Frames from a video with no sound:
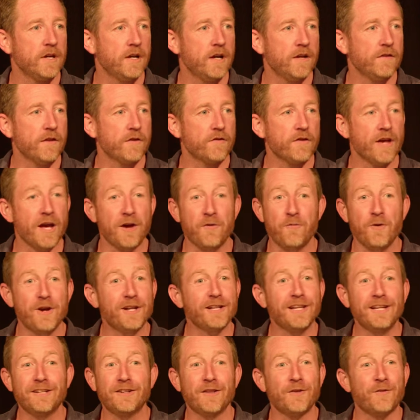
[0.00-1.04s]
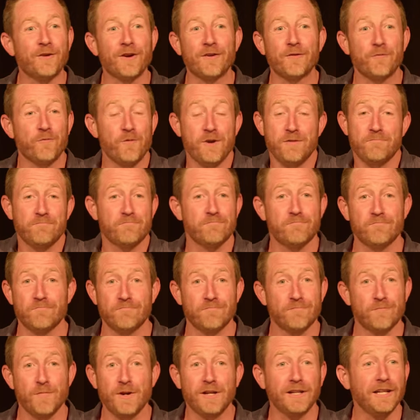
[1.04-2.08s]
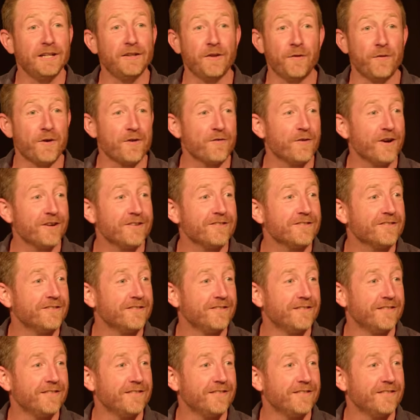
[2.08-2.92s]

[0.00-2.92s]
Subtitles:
And they're saying, we cling to the resurrection.